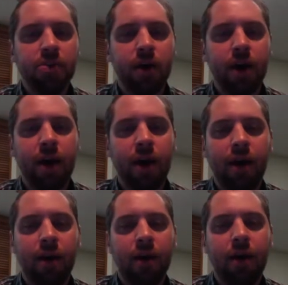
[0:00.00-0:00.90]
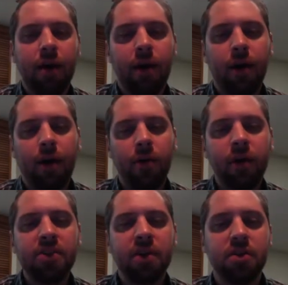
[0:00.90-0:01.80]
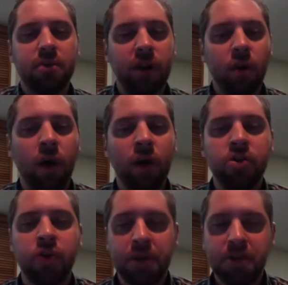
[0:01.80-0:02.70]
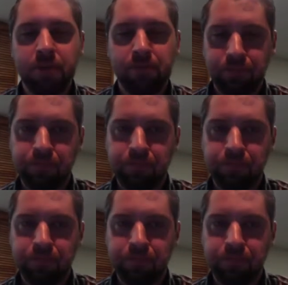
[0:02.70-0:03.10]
So I linked to his farewell address